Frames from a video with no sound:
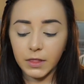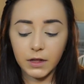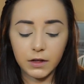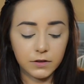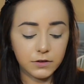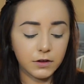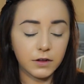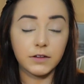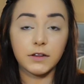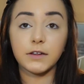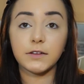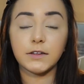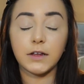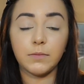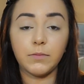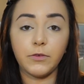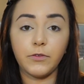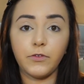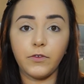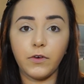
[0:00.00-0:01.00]
So as I said
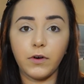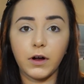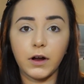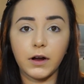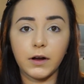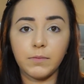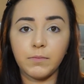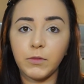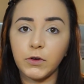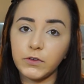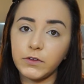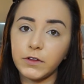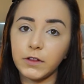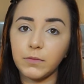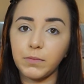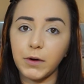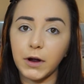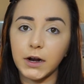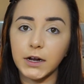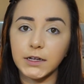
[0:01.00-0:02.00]
before, most of the
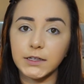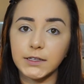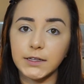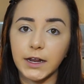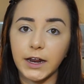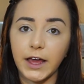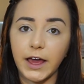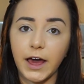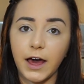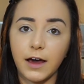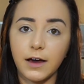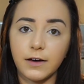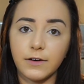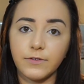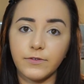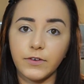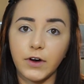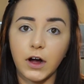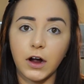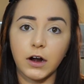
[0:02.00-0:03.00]
products that I
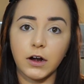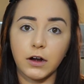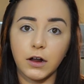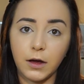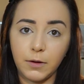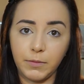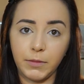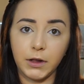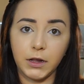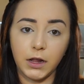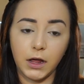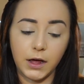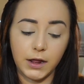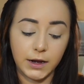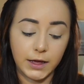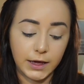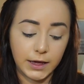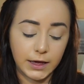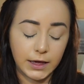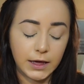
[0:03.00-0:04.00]
have are not
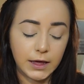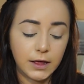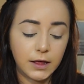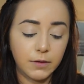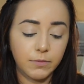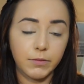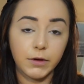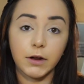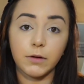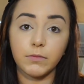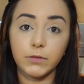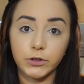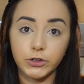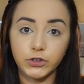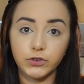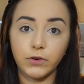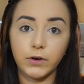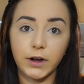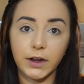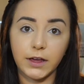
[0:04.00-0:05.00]
Milani, but a
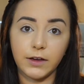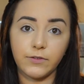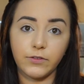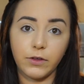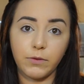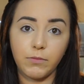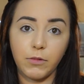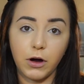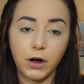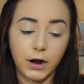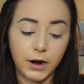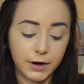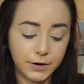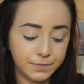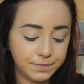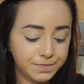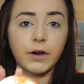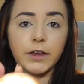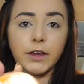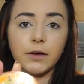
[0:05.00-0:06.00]
majority of them are.
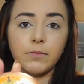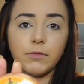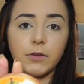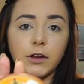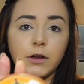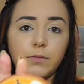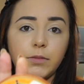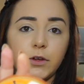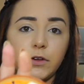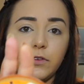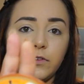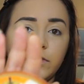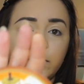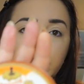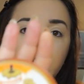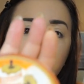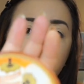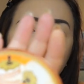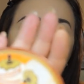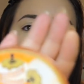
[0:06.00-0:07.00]
I am going to be
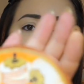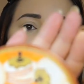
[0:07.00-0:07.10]
using the